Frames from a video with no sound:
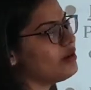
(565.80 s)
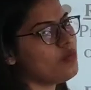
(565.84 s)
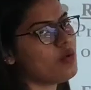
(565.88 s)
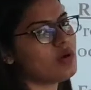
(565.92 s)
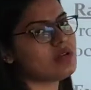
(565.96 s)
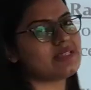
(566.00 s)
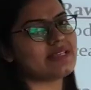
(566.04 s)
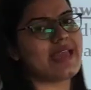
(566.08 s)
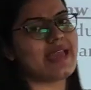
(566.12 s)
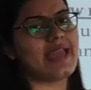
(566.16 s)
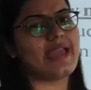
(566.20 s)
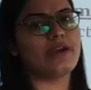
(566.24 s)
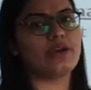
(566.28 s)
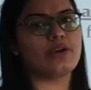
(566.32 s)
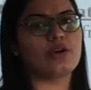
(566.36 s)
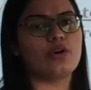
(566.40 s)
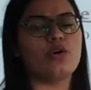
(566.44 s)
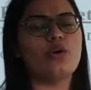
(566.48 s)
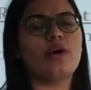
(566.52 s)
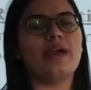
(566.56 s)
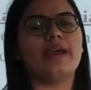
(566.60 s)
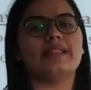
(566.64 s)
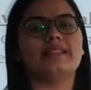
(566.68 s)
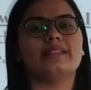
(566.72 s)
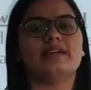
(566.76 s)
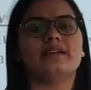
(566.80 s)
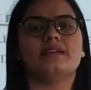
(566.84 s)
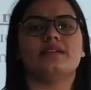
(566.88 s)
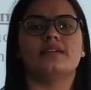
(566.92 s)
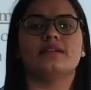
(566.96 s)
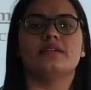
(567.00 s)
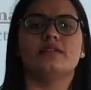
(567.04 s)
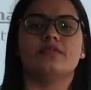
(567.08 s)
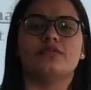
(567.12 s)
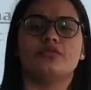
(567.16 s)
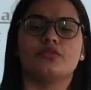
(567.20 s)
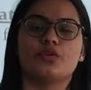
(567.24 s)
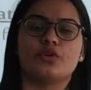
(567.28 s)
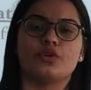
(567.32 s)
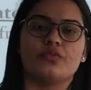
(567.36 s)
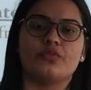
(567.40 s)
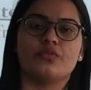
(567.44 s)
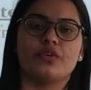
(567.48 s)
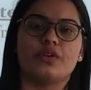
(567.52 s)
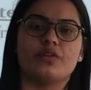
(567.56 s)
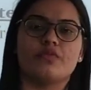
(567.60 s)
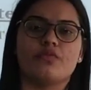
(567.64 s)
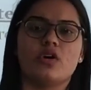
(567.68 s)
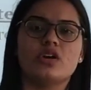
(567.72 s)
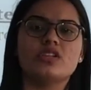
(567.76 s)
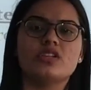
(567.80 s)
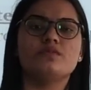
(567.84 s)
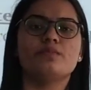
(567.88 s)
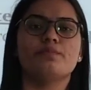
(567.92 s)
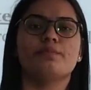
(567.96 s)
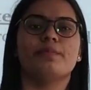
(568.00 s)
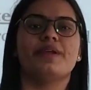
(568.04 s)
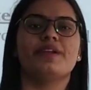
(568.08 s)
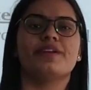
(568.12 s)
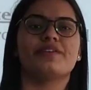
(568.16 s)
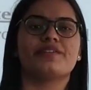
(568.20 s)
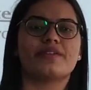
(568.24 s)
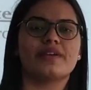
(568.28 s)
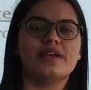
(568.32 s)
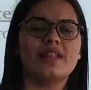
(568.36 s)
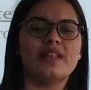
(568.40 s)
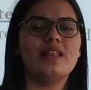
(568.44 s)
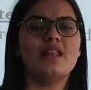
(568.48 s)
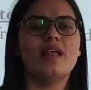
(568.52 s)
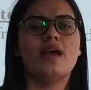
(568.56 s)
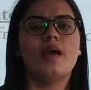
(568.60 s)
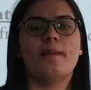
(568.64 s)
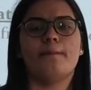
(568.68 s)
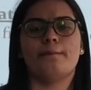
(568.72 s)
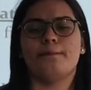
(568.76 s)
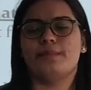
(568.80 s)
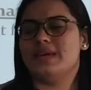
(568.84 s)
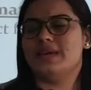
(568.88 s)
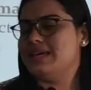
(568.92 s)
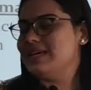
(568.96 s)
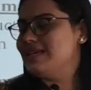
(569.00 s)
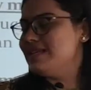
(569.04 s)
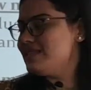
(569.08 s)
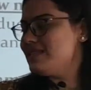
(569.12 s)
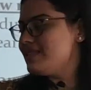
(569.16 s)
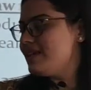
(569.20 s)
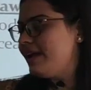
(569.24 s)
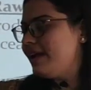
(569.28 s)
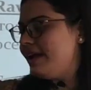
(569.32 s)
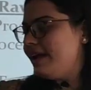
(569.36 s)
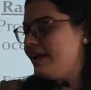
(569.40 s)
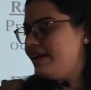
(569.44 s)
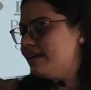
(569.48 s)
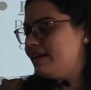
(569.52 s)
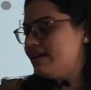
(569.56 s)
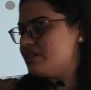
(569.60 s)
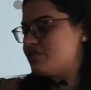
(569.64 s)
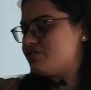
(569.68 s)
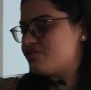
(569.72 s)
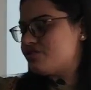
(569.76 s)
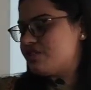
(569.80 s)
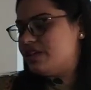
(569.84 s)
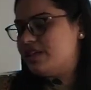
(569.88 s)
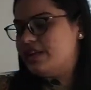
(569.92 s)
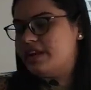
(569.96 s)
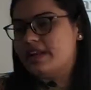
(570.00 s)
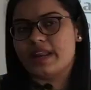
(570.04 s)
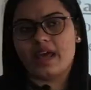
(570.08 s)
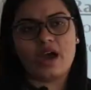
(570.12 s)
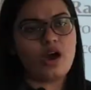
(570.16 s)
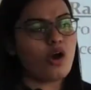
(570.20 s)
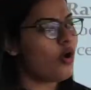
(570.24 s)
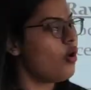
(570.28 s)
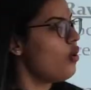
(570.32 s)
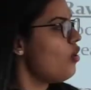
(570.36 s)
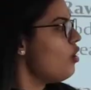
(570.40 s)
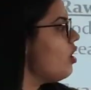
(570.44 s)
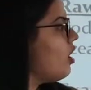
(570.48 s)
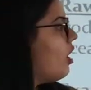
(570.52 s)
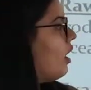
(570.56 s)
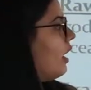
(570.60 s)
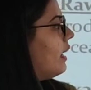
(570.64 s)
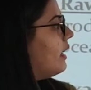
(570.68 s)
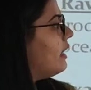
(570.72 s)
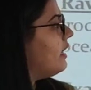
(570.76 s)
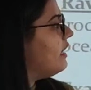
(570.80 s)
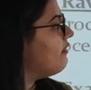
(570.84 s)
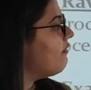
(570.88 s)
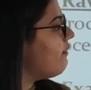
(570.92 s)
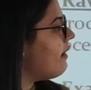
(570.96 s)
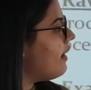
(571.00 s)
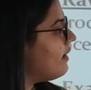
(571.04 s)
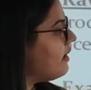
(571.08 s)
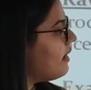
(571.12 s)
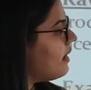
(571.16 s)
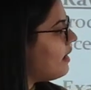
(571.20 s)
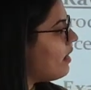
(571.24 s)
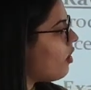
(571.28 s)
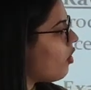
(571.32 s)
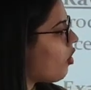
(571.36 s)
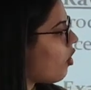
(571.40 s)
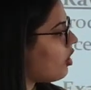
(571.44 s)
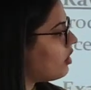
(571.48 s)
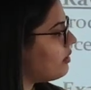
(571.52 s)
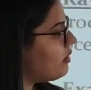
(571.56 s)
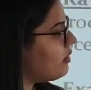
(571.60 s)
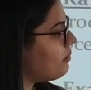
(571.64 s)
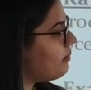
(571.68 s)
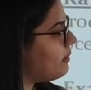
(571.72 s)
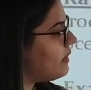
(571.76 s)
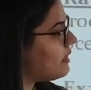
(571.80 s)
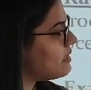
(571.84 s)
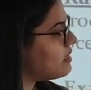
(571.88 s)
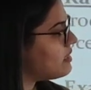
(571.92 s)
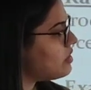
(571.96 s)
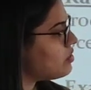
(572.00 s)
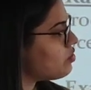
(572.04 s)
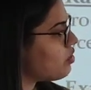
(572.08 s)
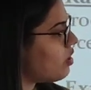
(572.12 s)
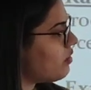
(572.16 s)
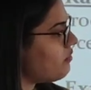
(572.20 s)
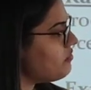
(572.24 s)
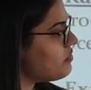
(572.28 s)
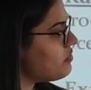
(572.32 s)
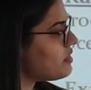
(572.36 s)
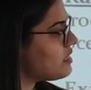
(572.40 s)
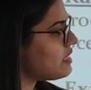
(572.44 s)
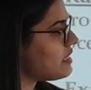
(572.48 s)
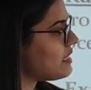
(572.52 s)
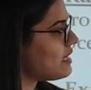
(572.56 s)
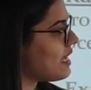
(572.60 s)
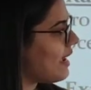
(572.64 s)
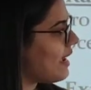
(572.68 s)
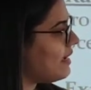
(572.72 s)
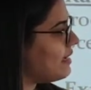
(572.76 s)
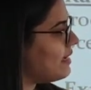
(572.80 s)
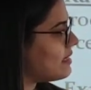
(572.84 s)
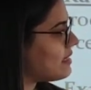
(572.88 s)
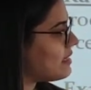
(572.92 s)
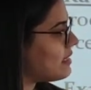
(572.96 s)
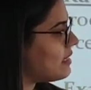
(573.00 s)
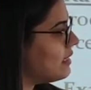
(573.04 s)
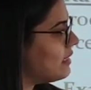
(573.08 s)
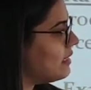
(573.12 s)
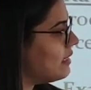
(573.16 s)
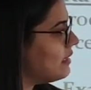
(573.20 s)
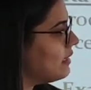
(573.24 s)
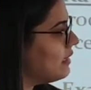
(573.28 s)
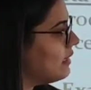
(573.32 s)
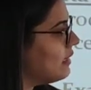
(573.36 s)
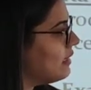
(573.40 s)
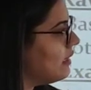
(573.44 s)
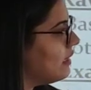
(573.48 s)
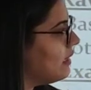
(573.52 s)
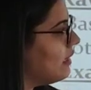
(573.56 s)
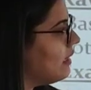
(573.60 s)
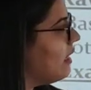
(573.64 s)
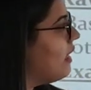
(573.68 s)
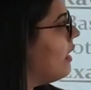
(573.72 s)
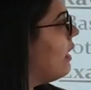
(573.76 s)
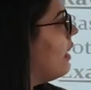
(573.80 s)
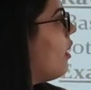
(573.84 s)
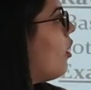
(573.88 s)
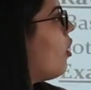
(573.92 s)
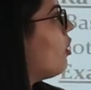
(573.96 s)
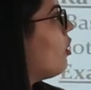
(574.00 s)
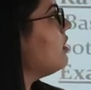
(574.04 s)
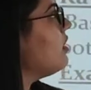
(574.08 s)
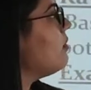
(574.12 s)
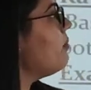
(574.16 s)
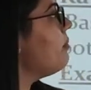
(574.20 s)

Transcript: was agro, and the fourth one was mineral based industry. Now divided on the basis of size. On the